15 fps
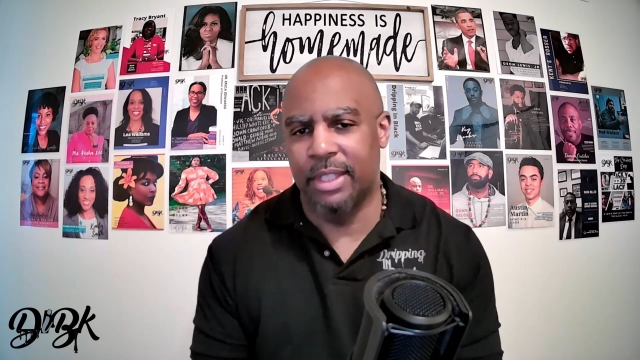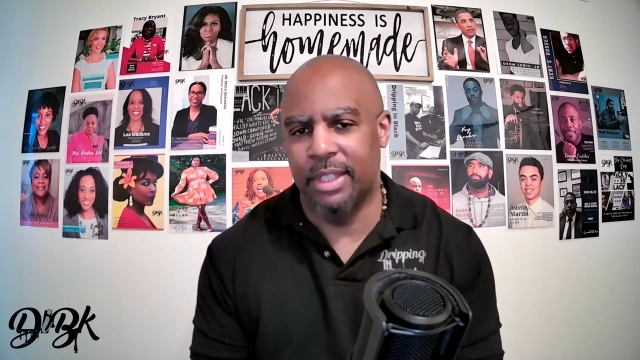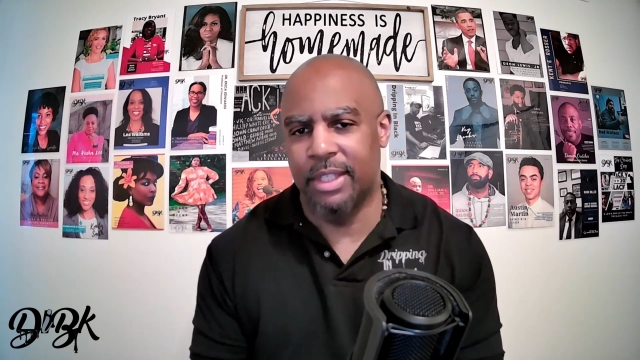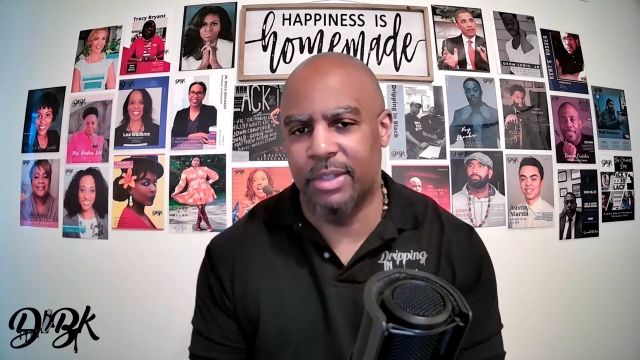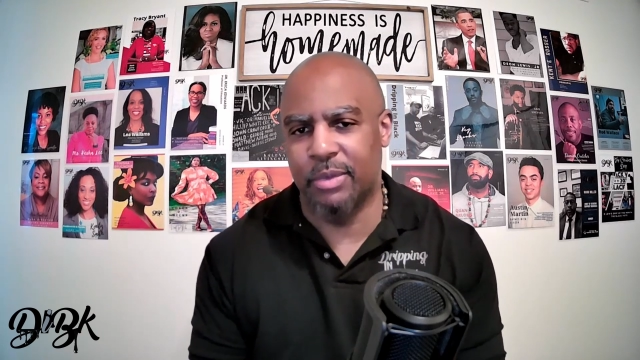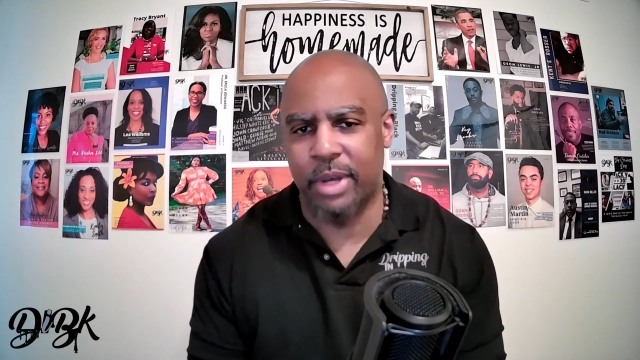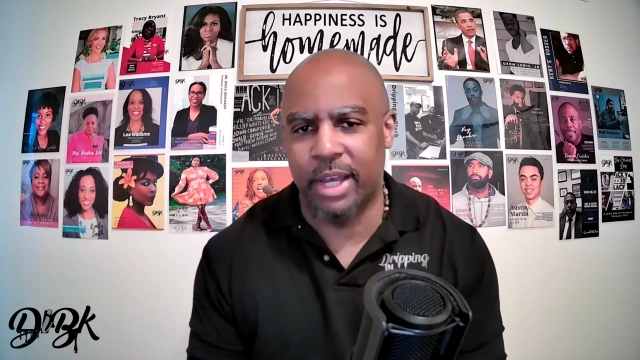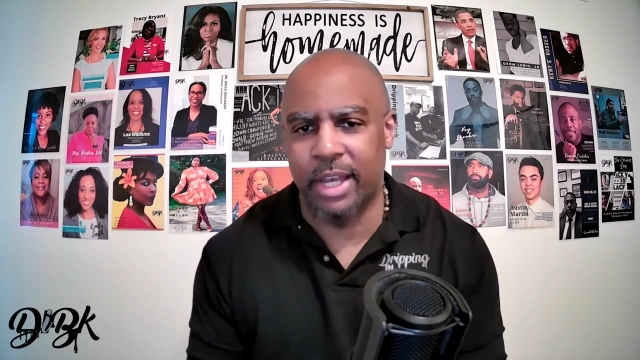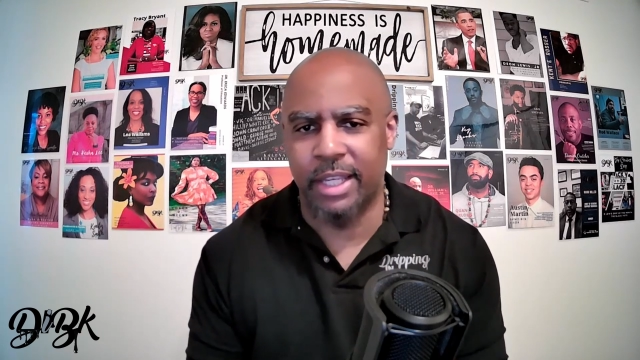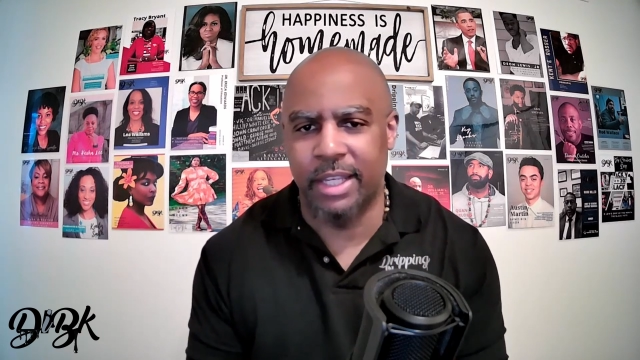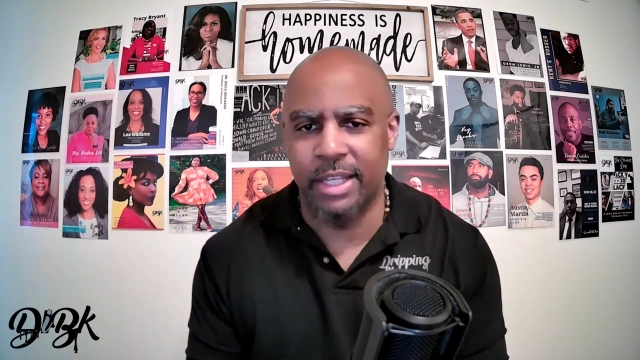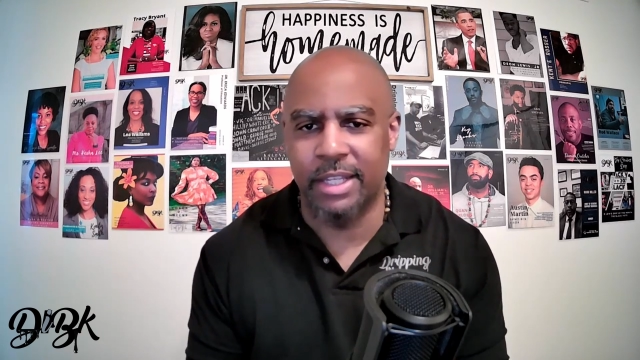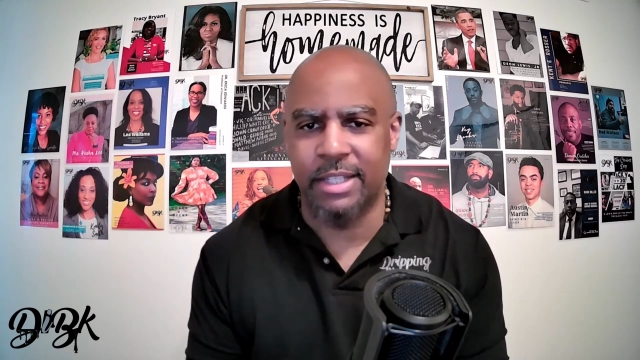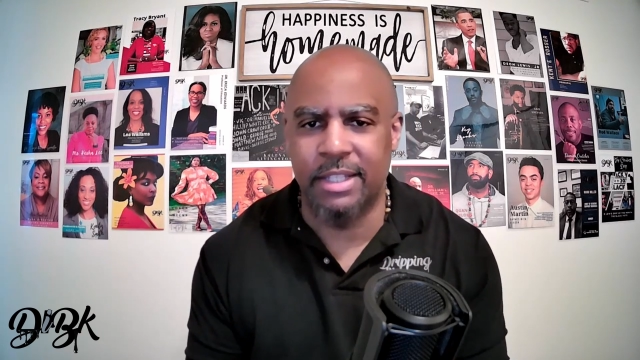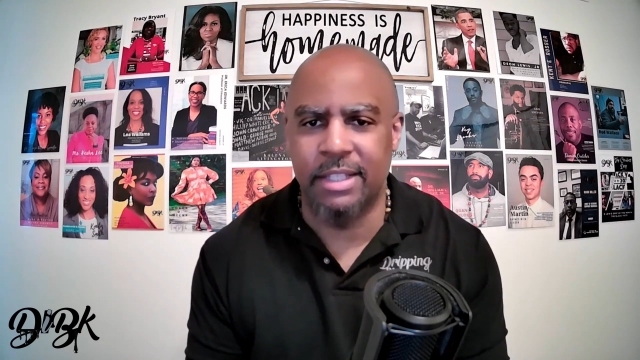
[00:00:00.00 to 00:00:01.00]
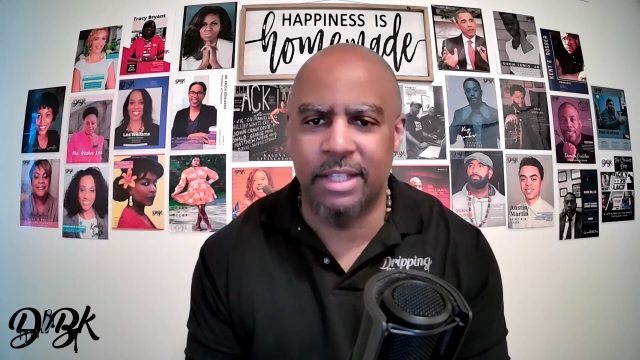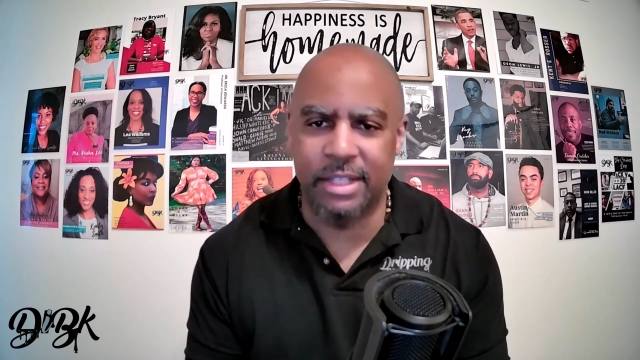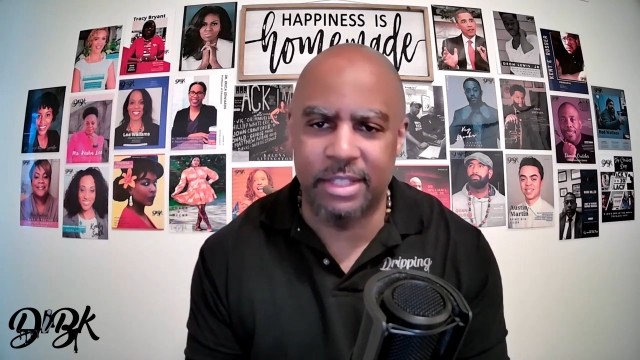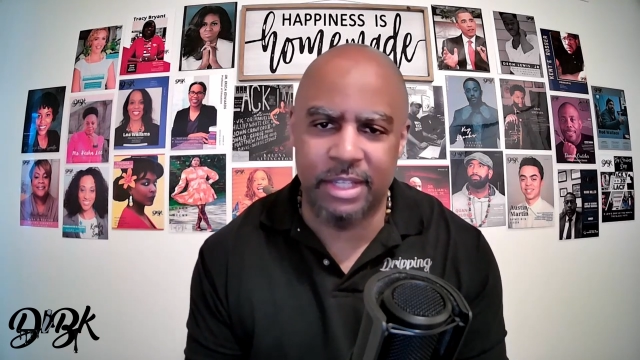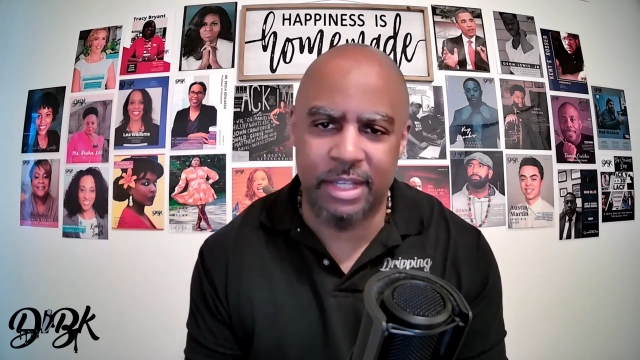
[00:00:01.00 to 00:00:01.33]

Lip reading: is why he's this